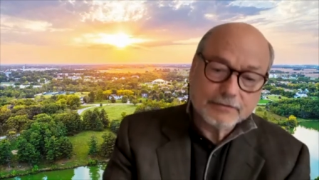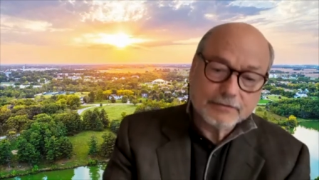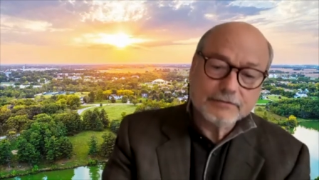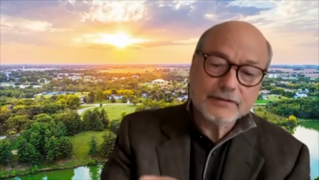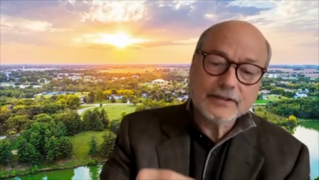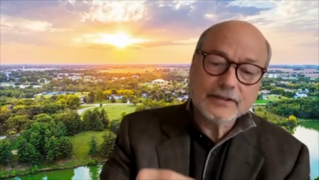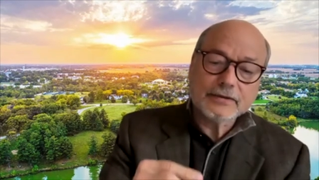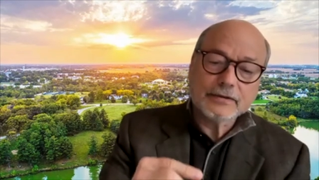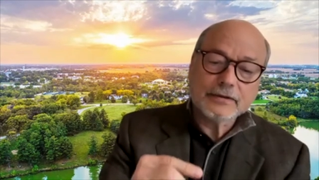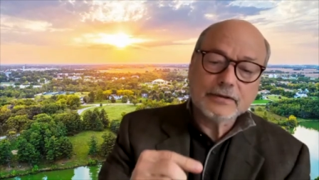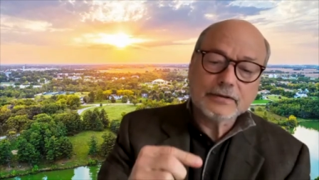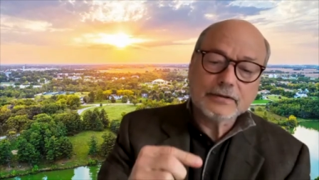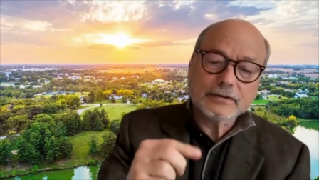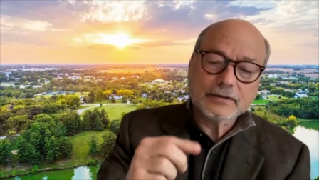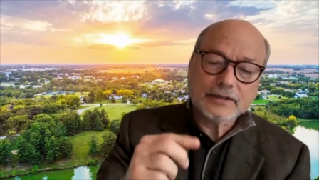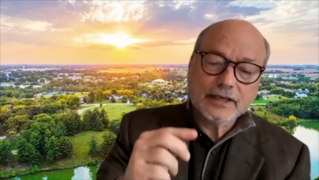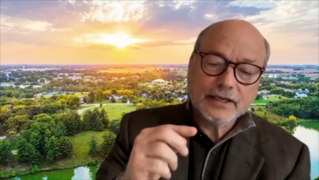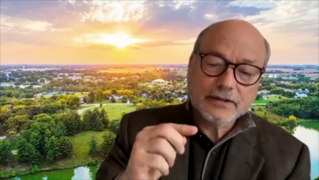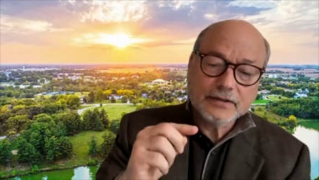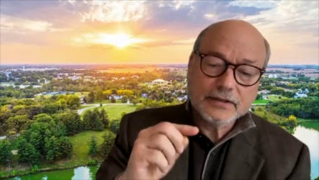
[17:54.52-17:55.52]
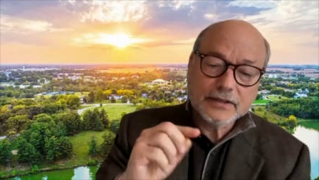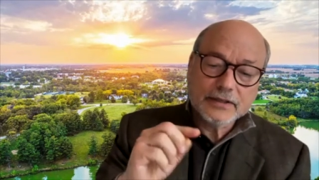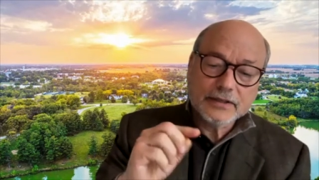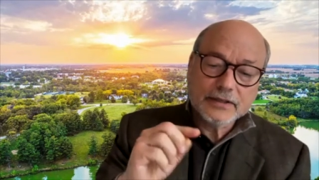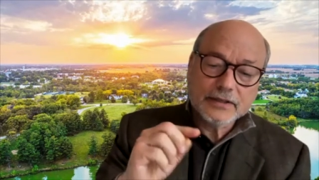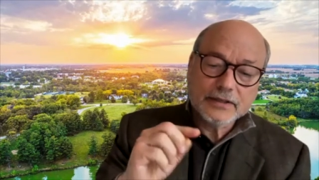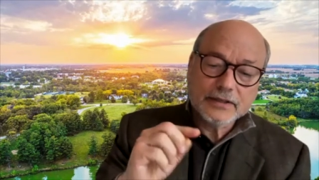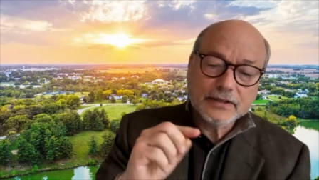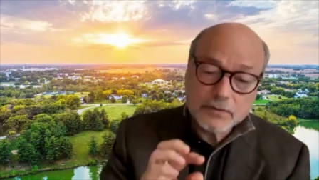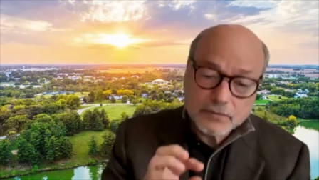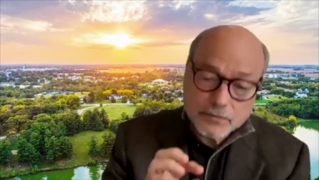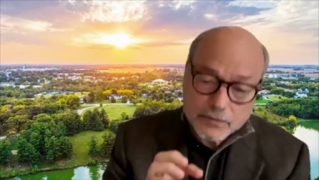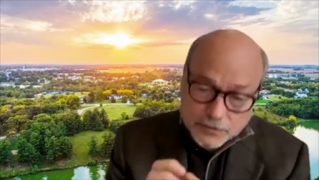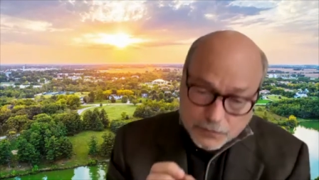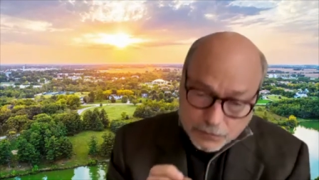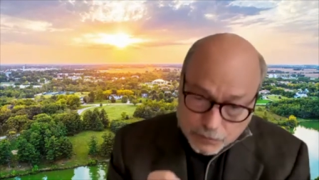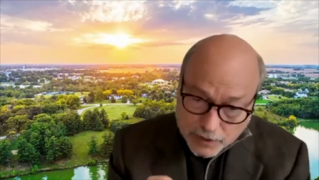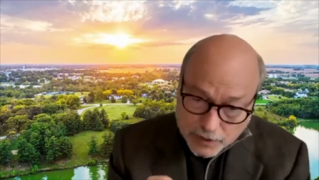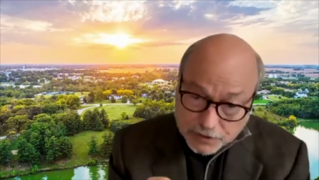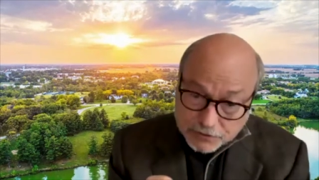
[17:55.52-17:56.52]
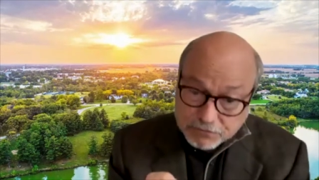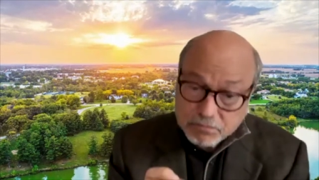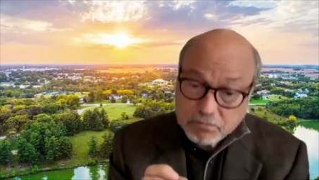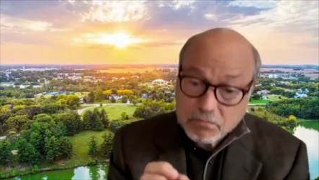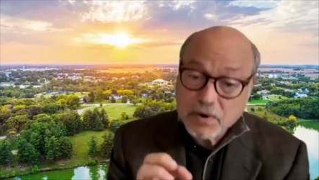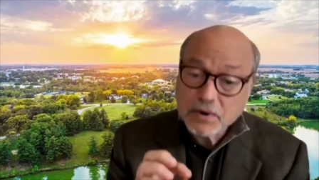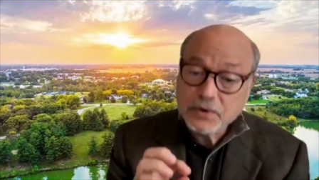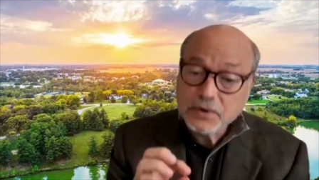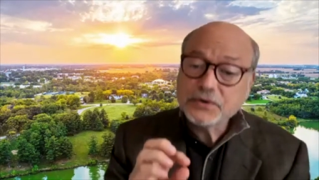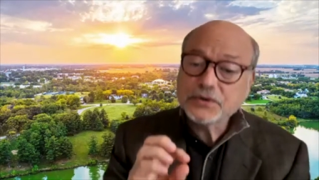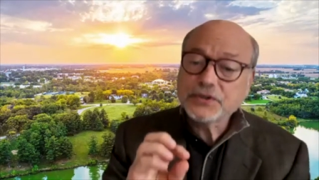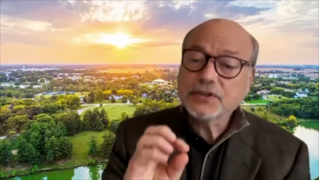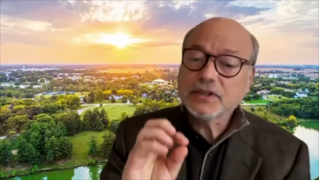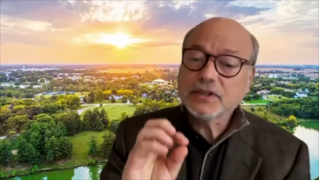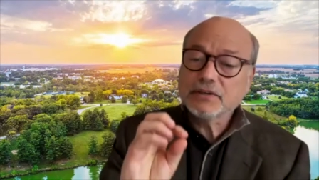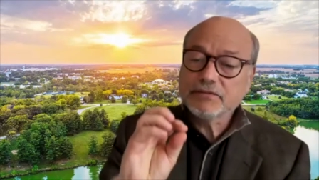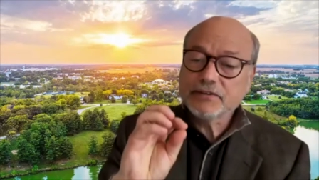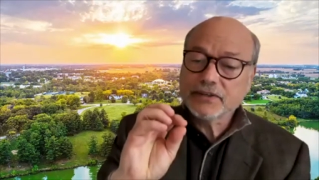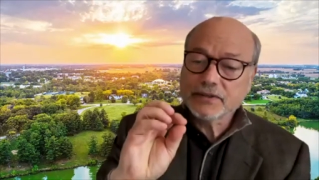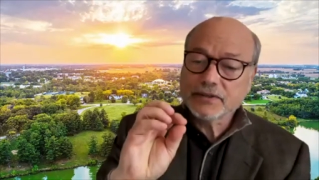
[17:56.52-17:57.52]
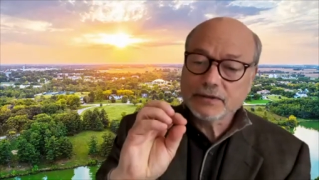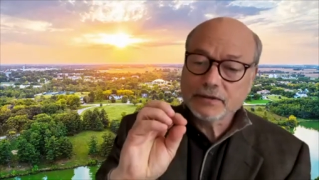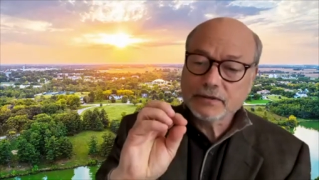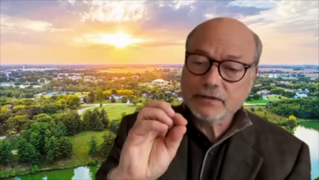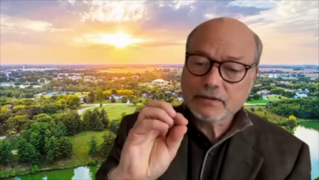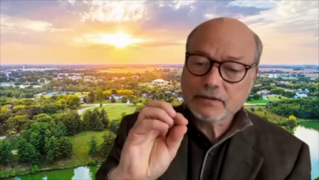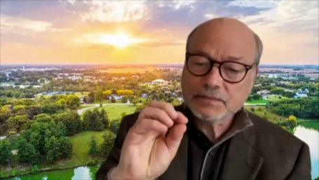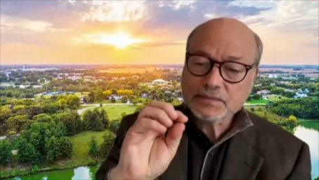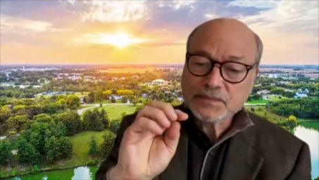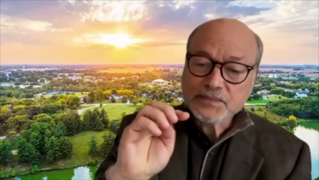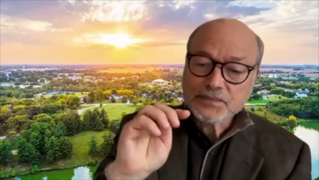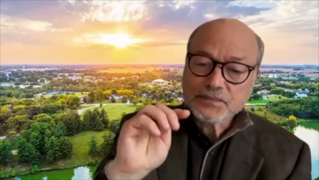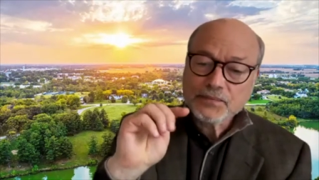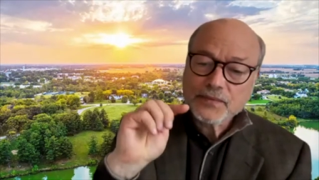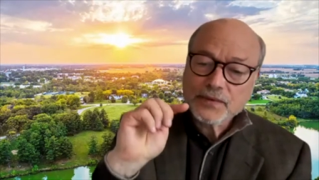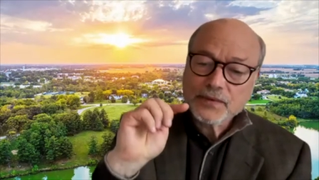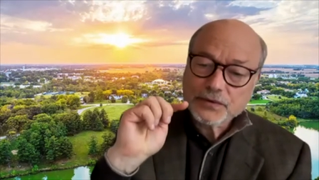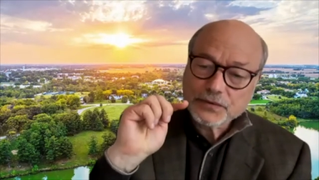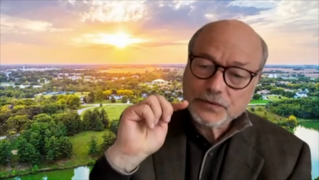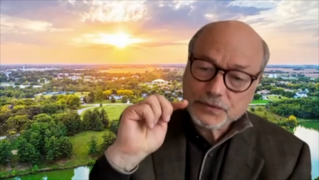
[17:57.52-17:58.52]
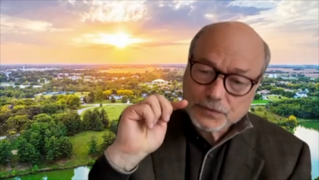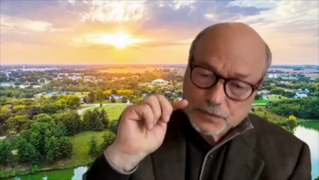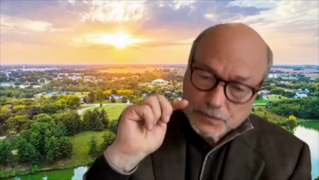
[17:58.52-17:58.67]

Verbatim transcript: the Earth and the, the rate of motion of the Earth to